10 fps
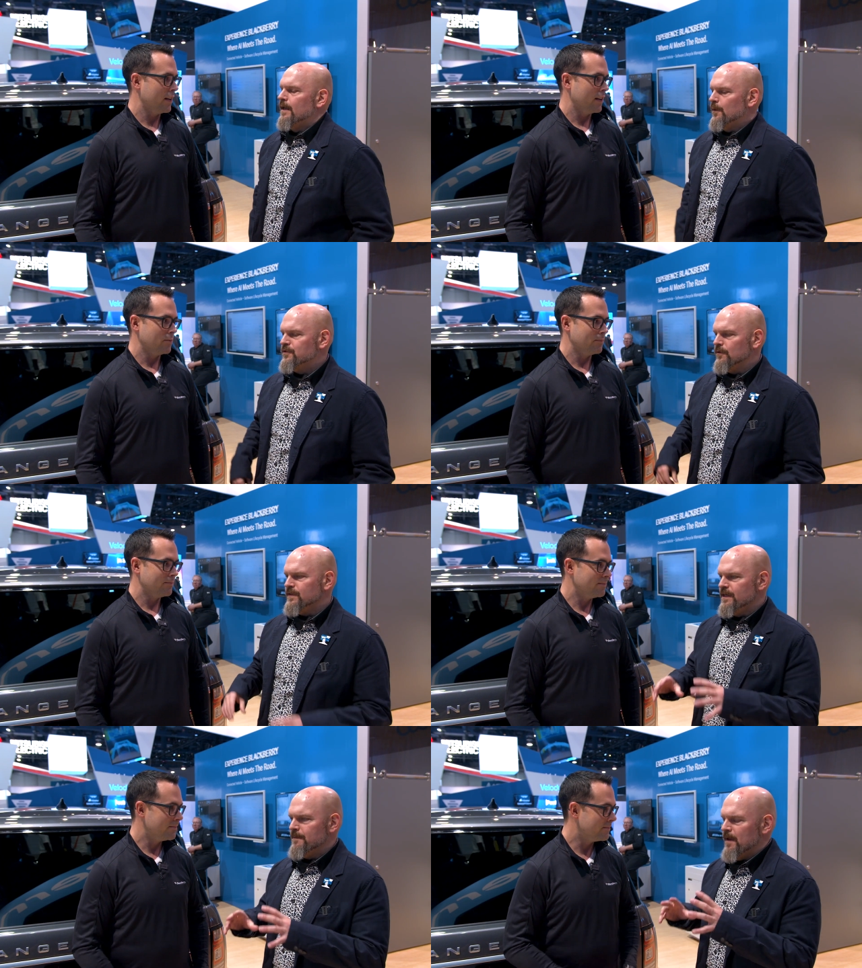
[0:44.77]
Speaker 1: Now is your
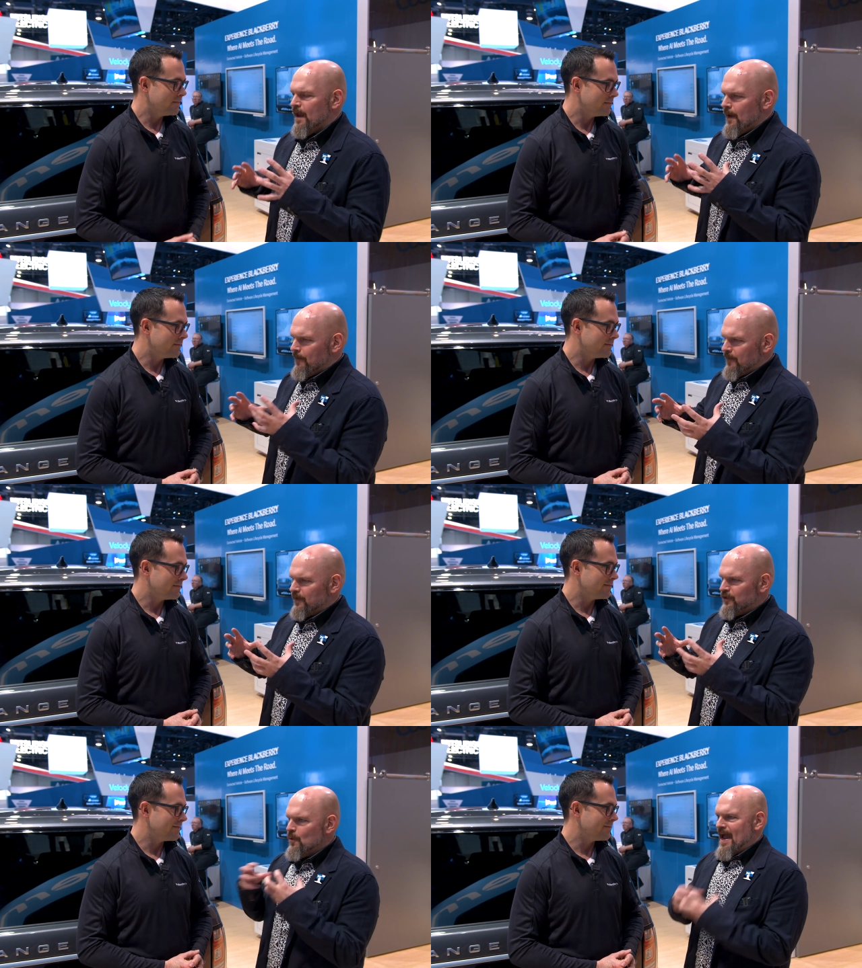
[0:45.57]
team,
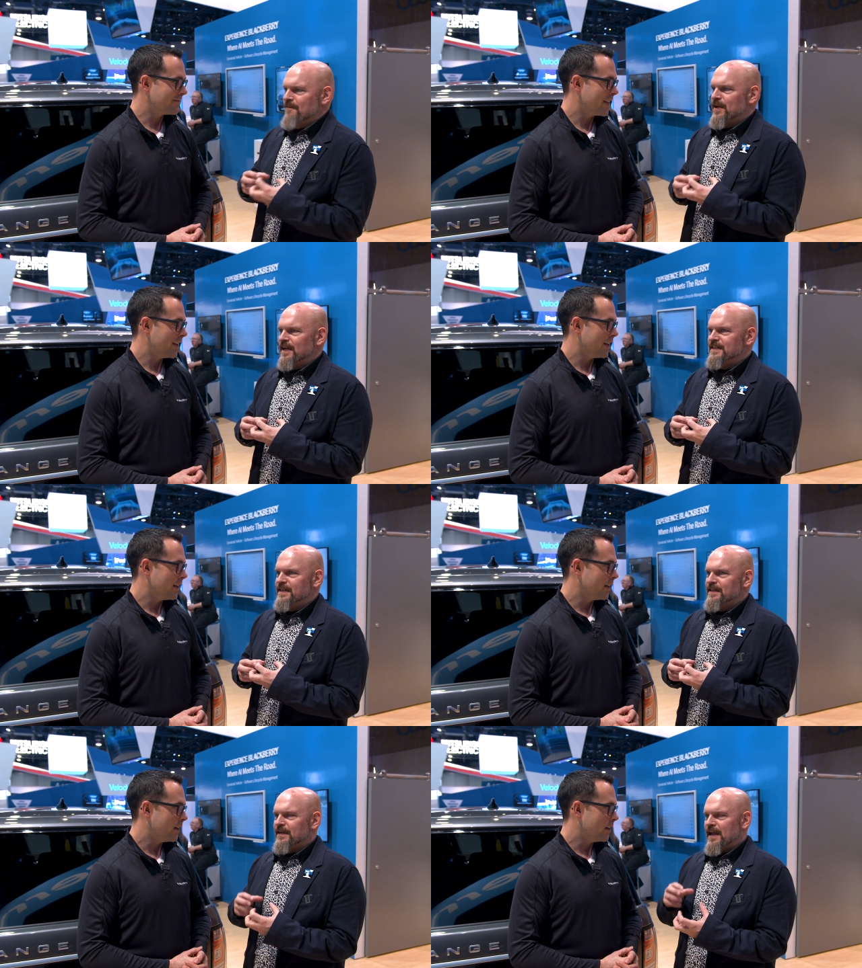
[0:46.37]
you have an
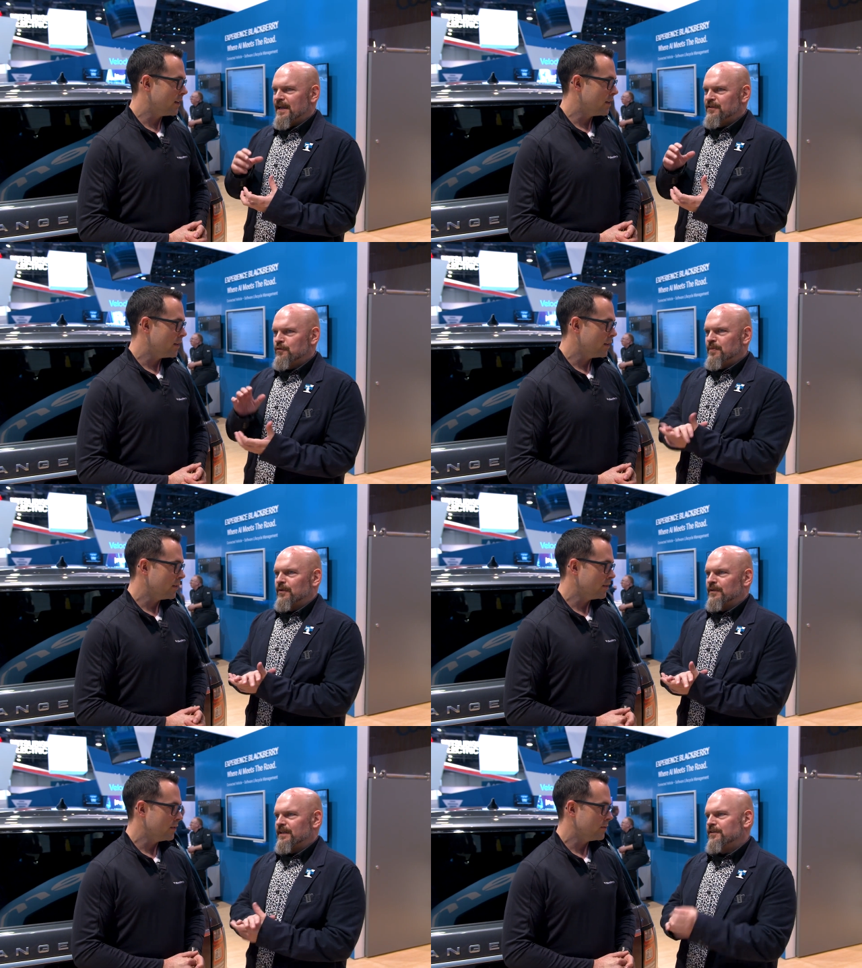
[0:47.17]
idea and you
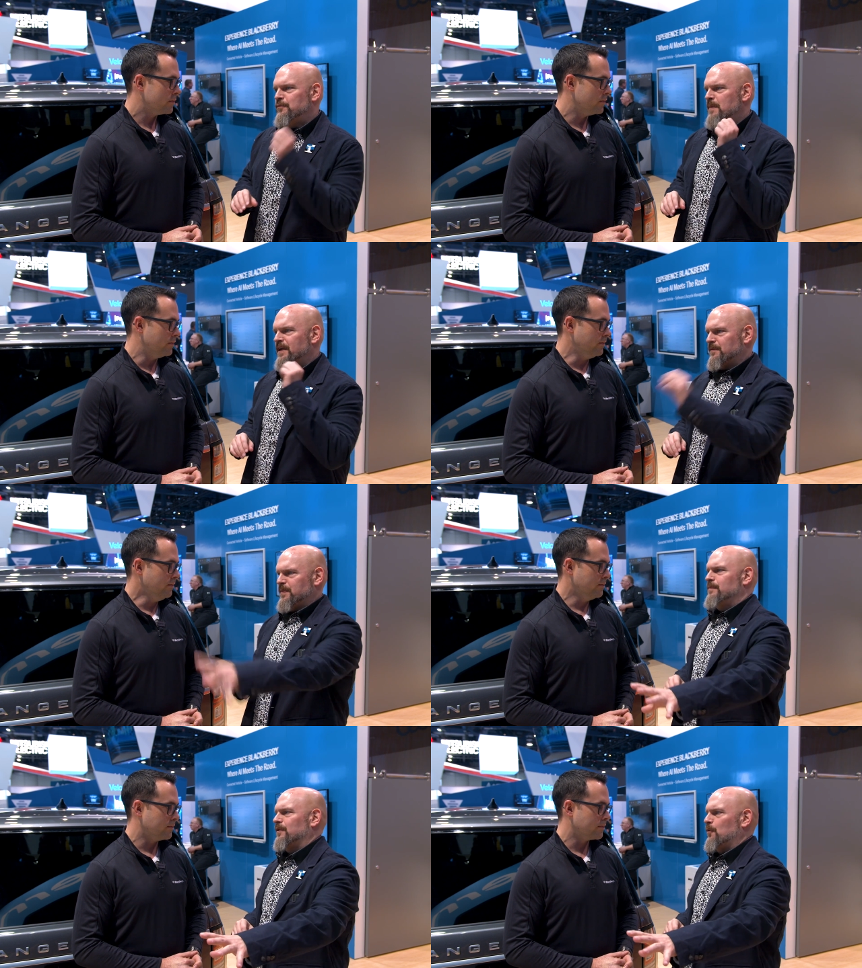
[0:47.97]
build it and you make the
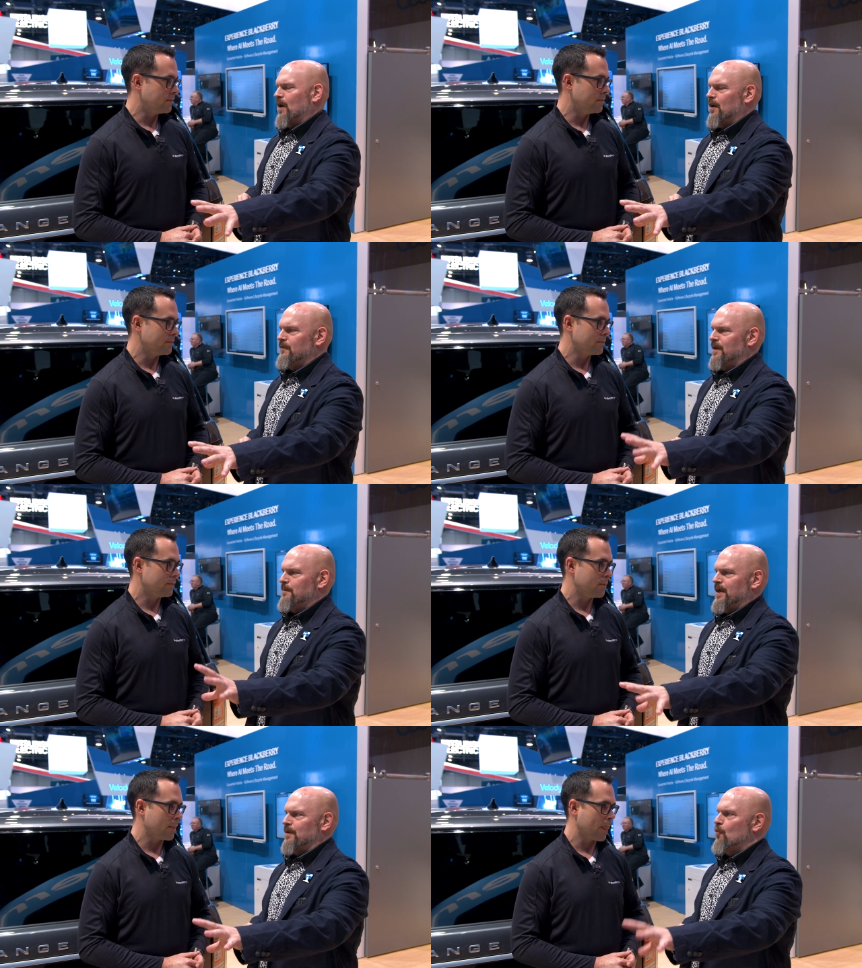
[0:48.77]
people aware of it
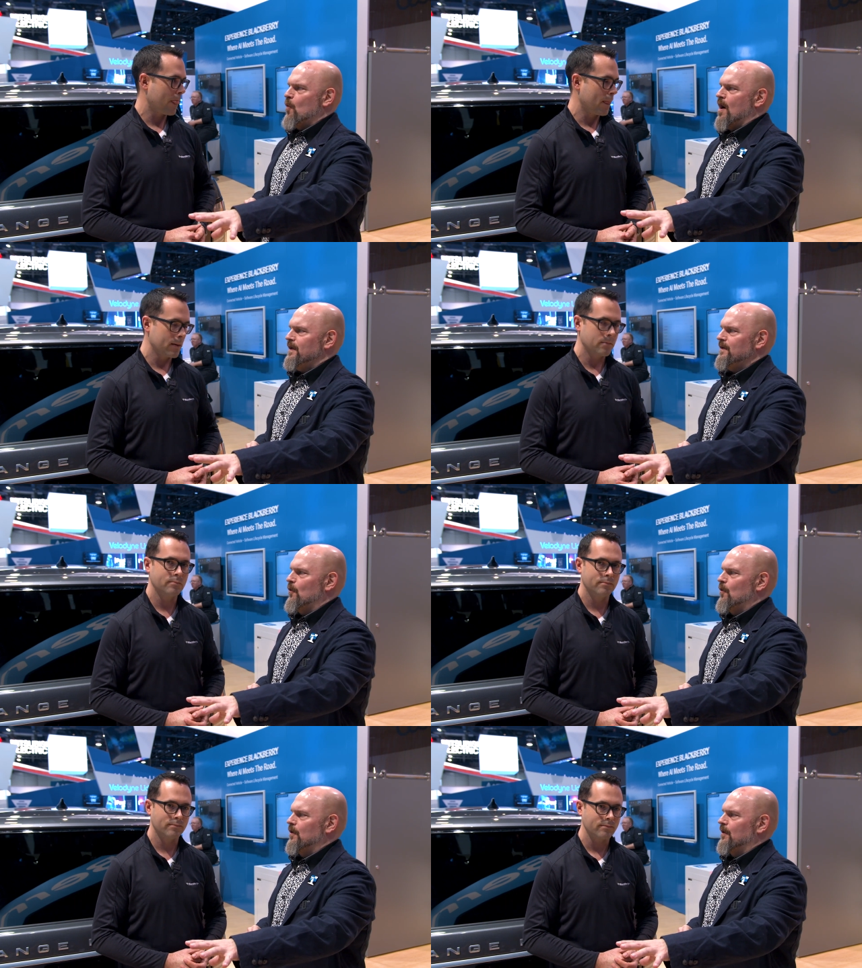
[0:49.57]
and make them want it,
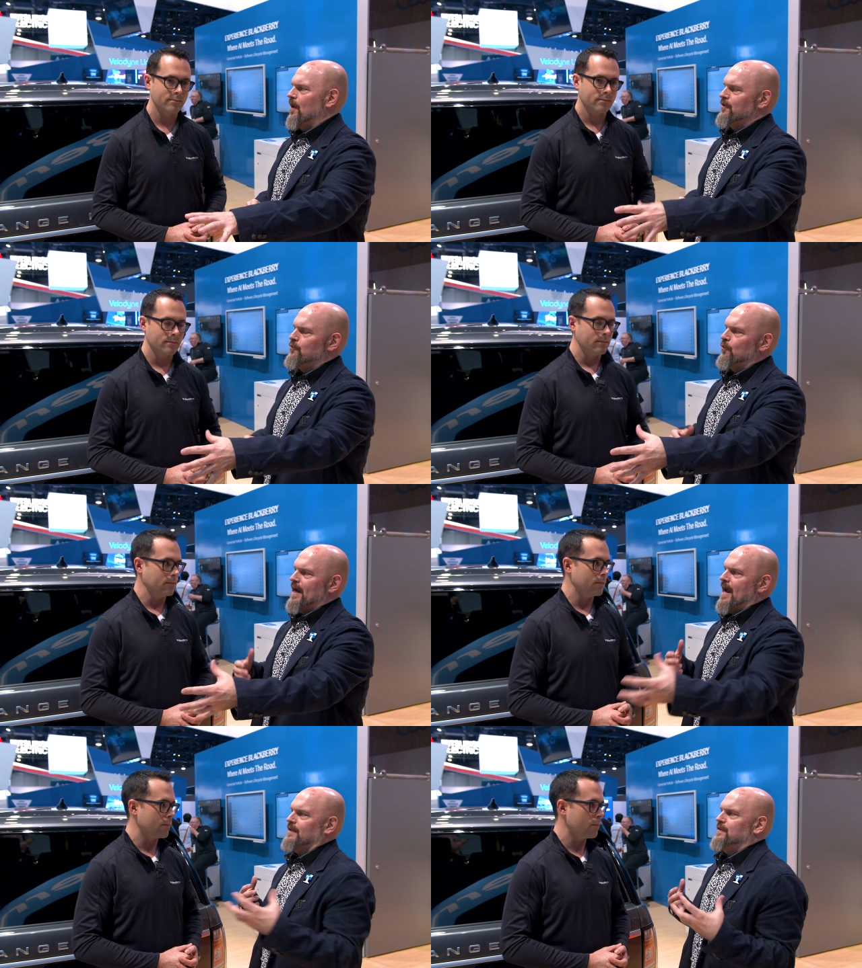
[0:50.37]
or are you
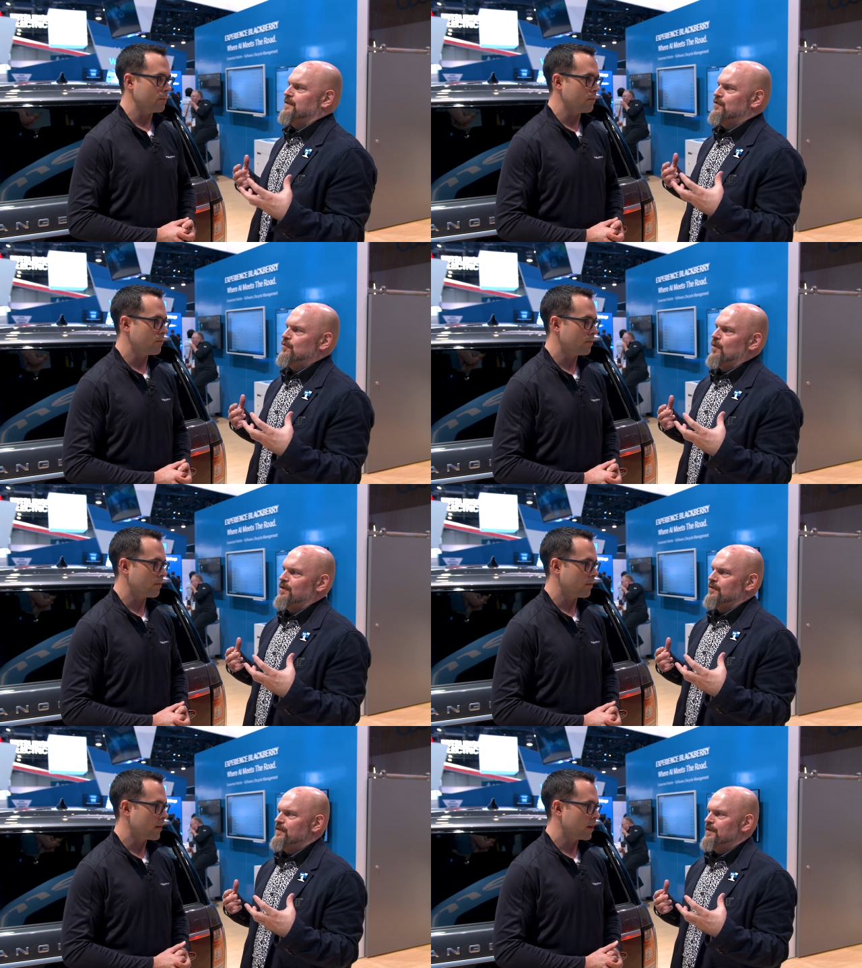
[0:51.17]
reacting to
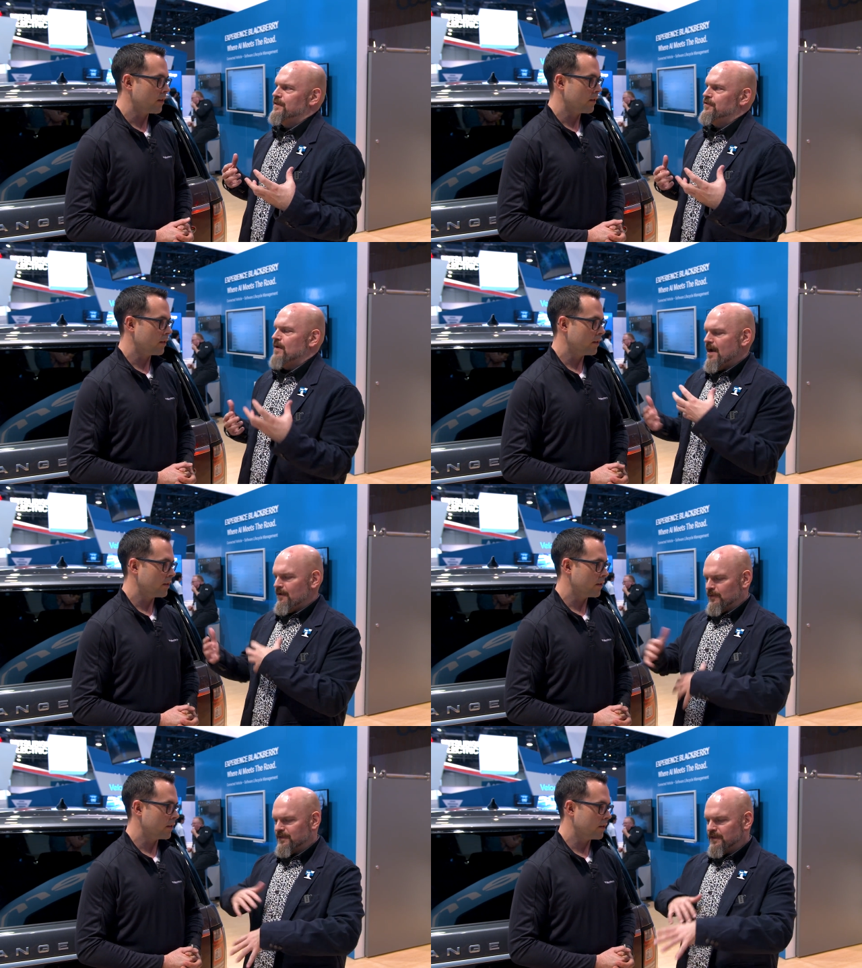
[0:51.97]
what you're seeing in the
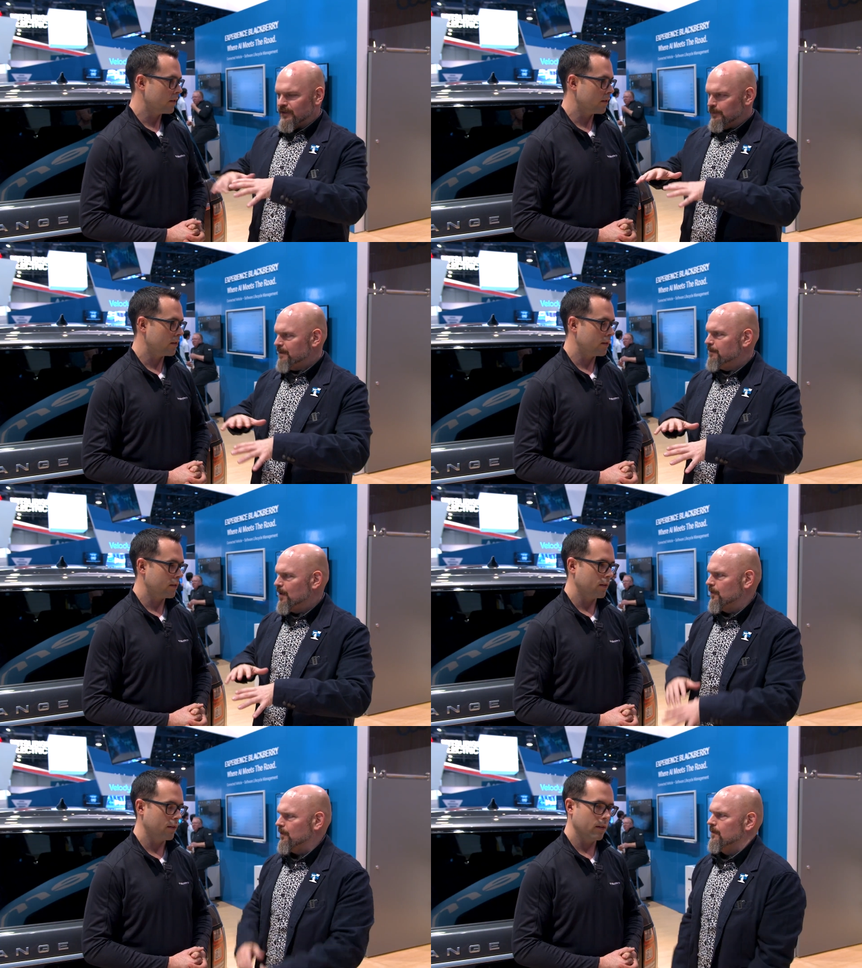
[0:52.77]
crowd, or is it a little bit of both?